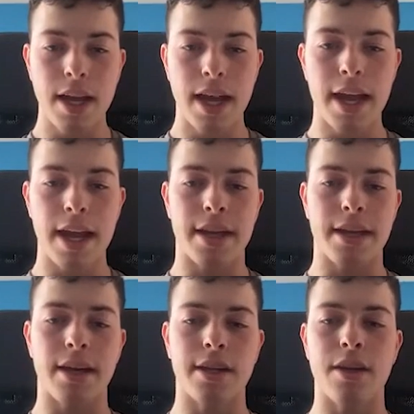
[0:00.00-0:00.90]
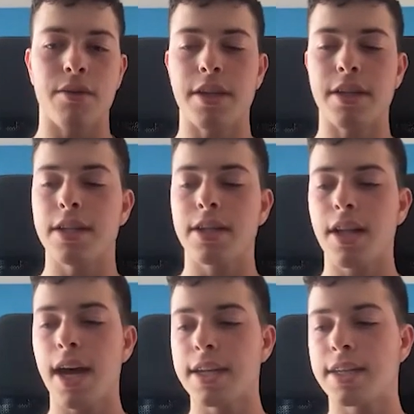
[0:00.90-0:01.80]
And this
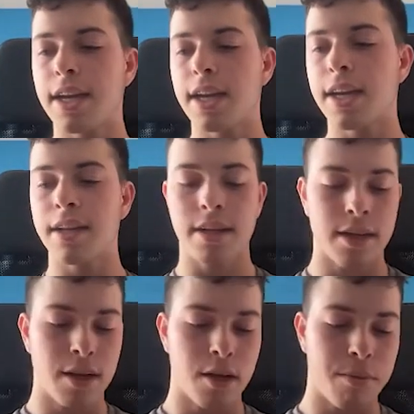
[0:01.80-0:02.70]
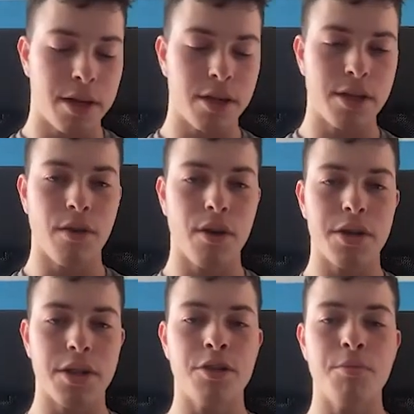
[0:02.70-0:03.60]
last decade, because of all
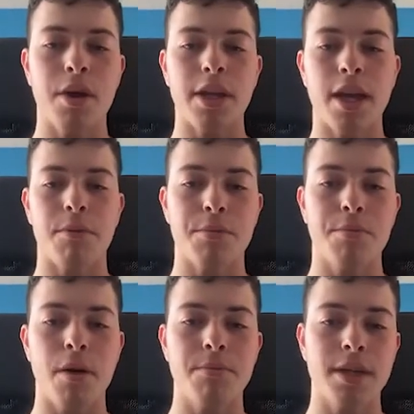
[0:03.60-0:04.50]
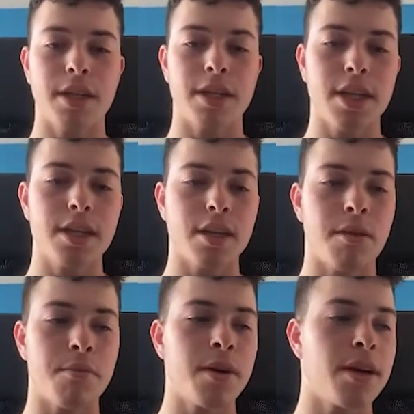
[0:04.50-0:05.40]
this new money that was pumped into the
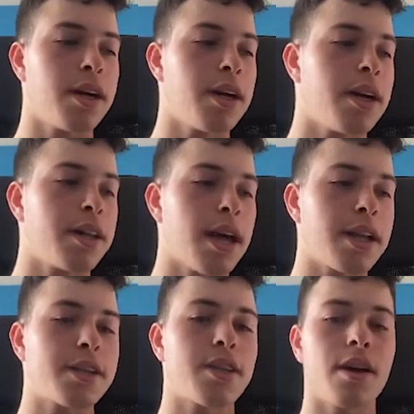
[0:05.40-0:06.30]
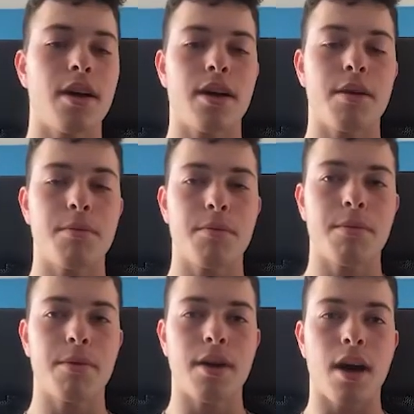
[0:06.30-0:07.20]
system, that's the
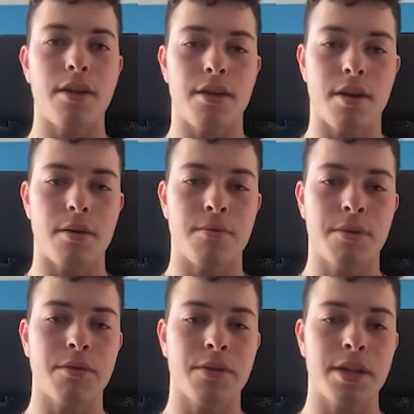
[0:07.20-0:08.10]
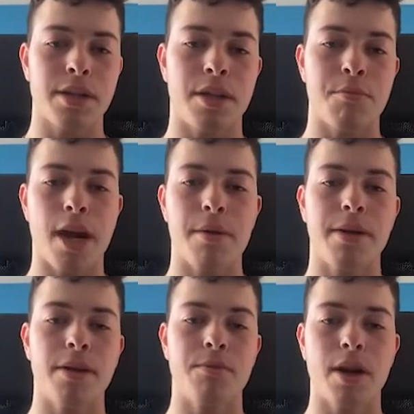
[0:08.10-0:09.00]
real reason, in my
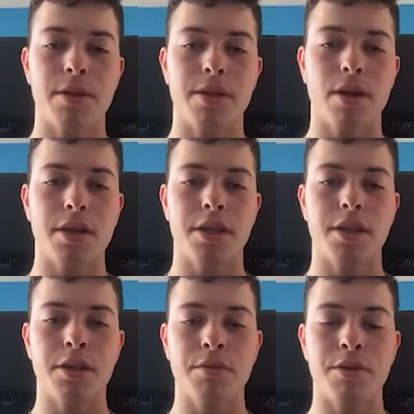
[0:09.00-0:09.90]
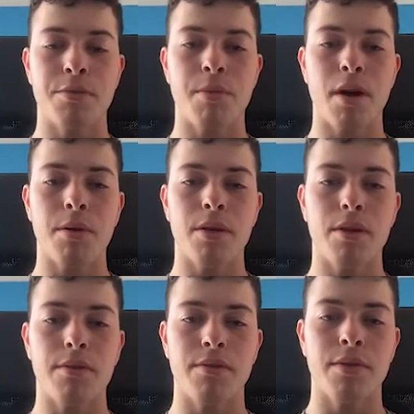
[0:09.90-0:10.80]
opinion, why we saw this huge bubble of